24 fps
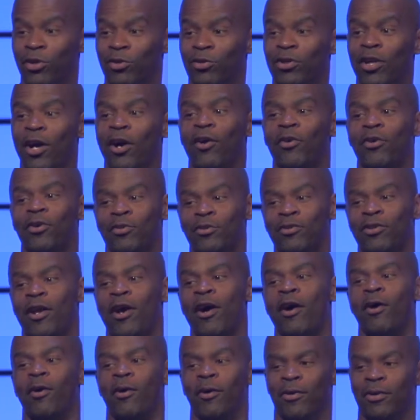When you know. You
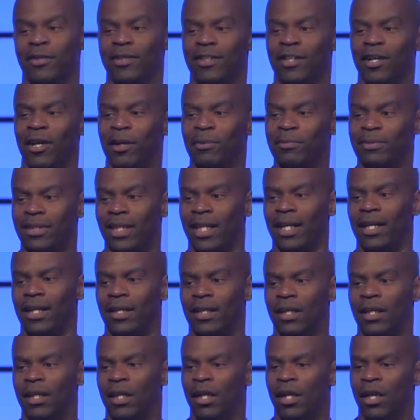know what I'm
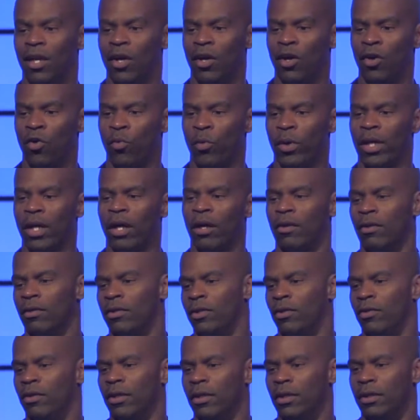saying? Amen. When y'all
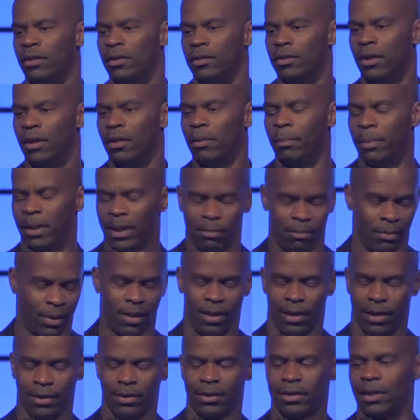gonna do it? Get
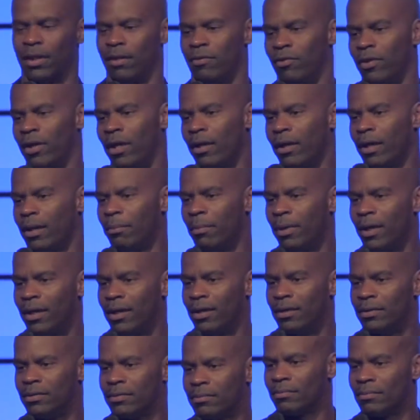married and stuff. When y'all get
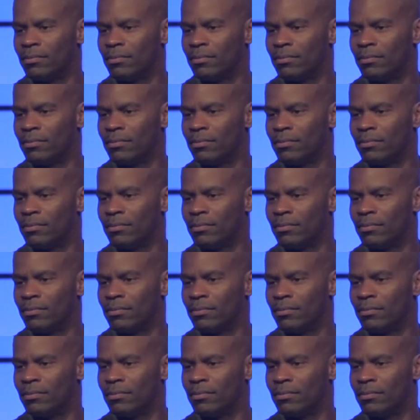married?